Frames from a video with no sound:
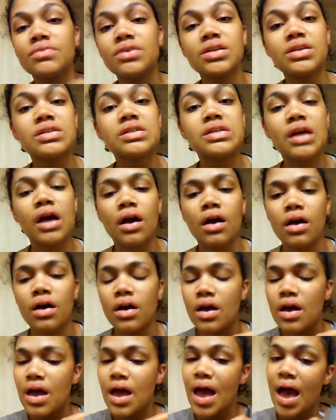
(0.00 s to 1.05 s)
me.
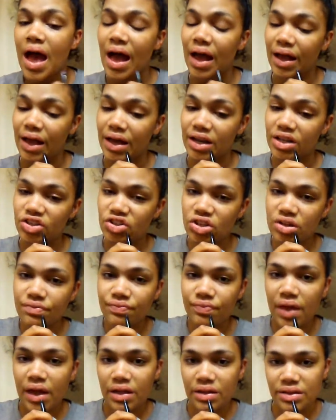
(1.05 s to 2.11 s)
I got to
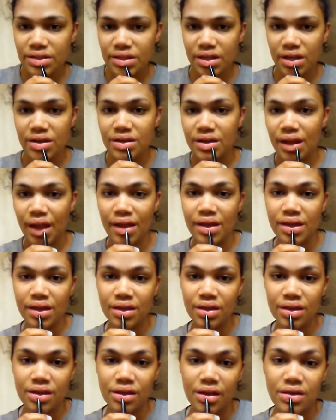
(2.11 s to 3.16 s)
shift at 10
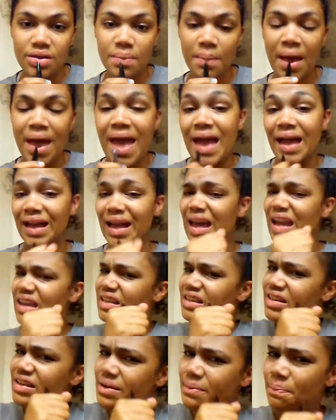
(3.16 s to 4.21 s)
a.m.
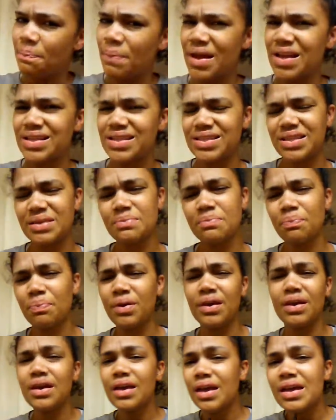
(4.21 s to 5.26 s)
Gotta dip at 10
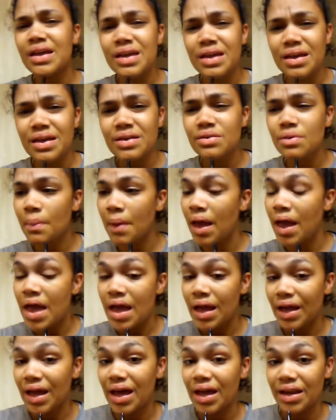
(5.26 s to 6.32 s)
p.m.
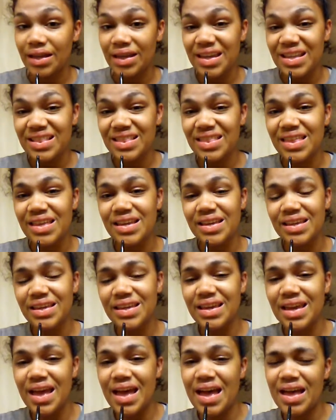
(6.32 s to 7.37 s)
Gotta get that
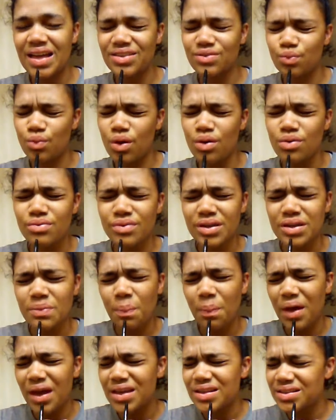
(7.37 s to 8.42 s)
cash, won't
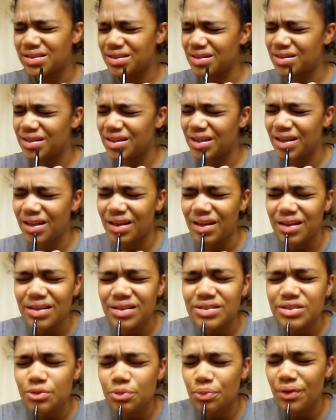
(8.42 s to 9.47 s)
get past the
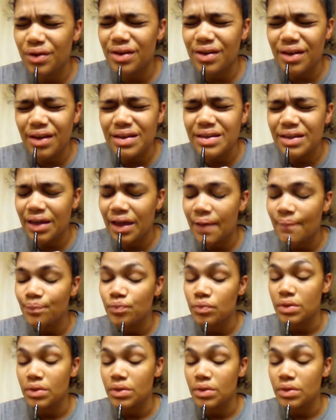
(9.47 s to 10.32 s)
lunch break.